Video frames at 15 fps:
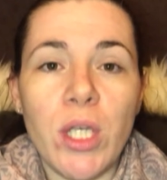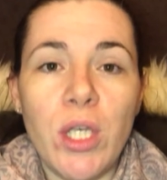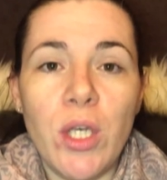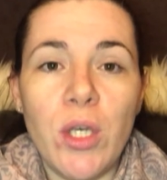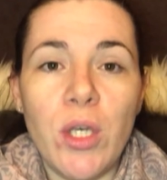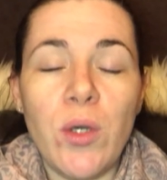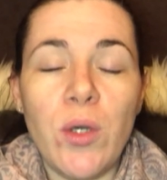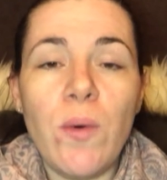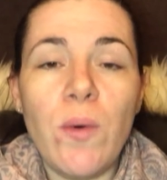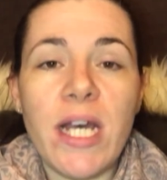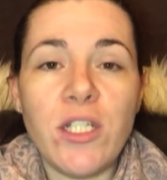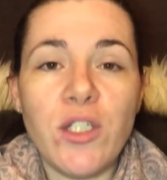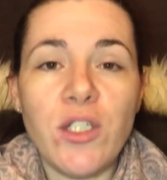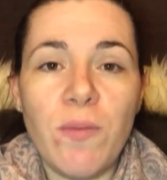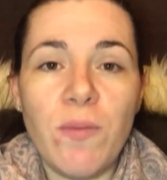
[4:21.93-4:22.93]
you
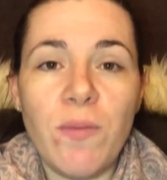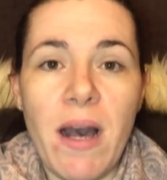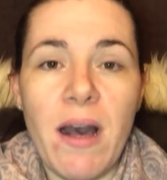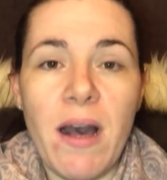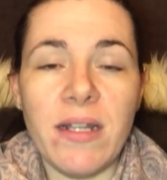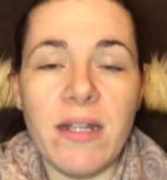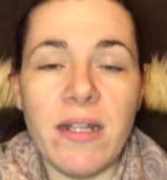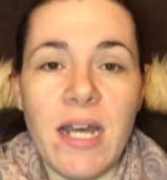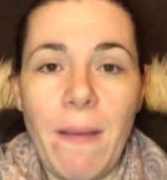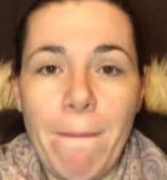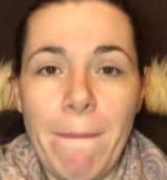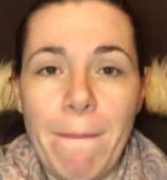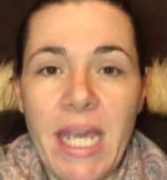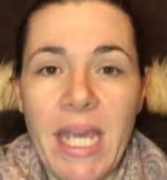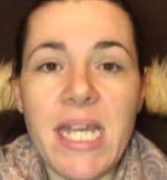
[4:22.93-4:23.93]
and your partner
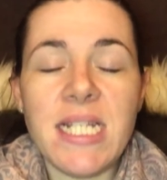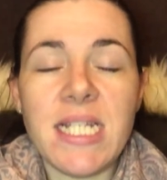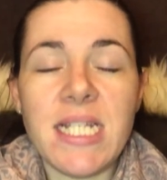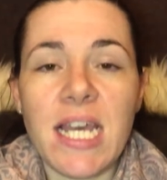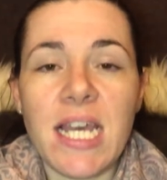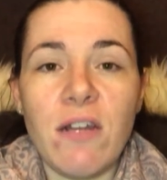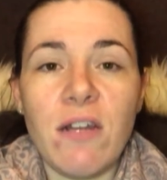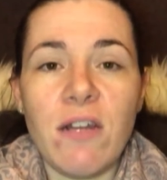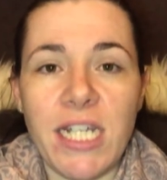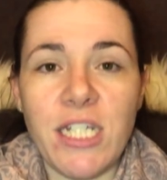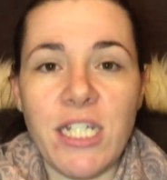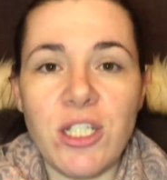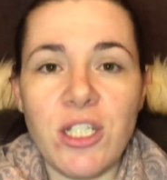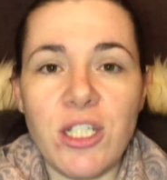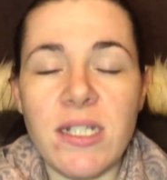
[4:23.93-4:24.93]
making
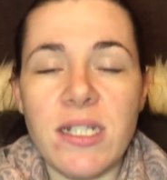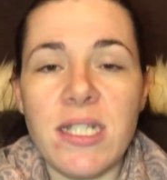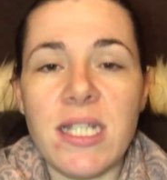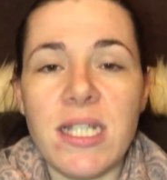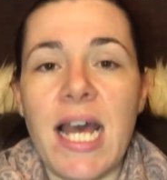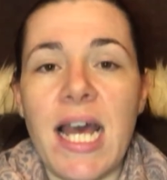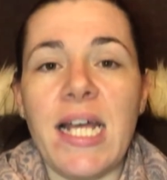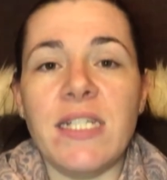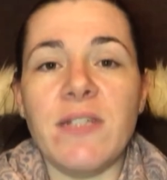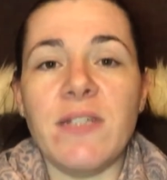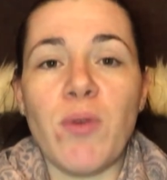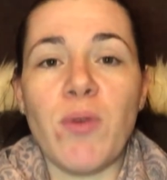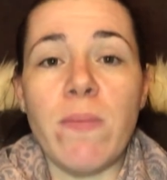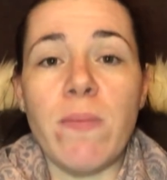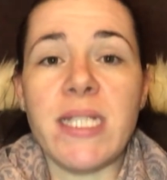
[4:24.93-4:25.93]
declarations
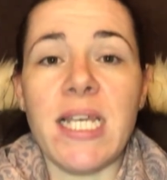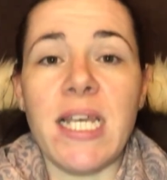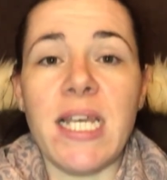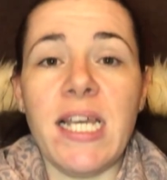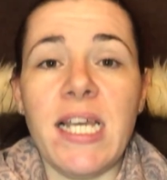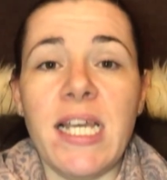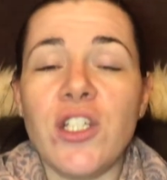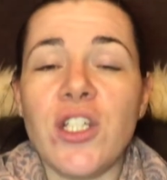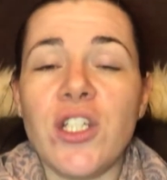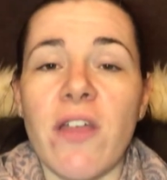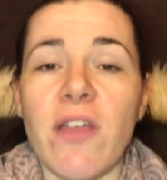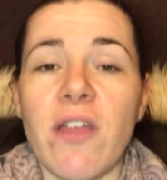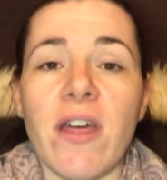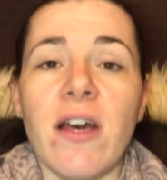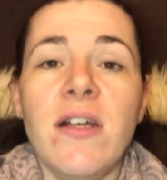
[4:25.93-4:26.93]
and promising each
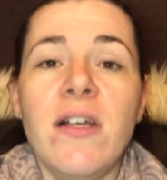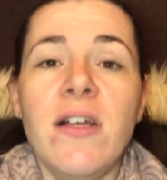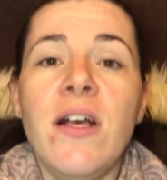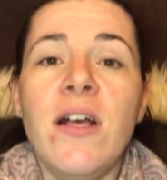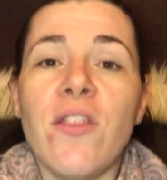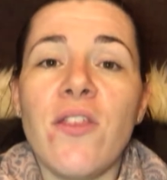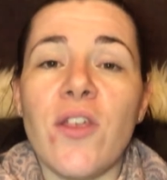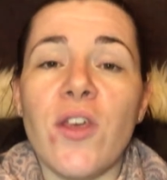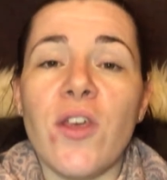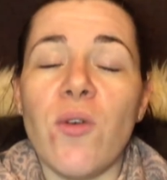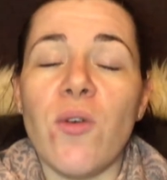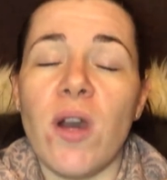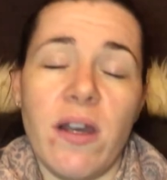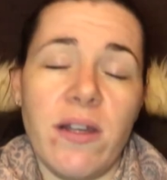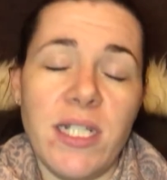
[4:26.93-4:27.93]
other that
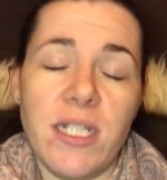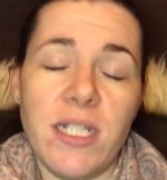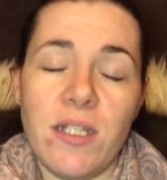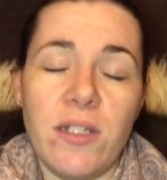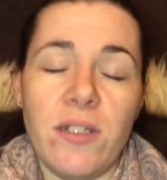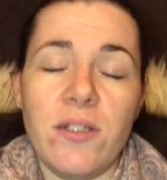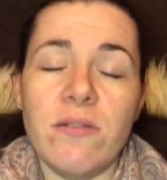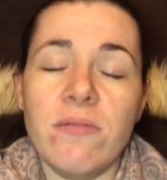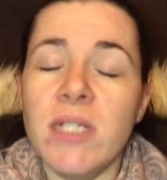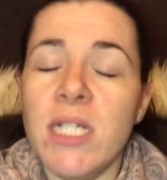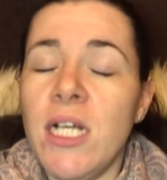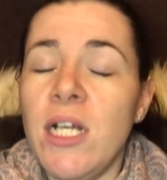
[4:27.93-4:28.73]
you're going to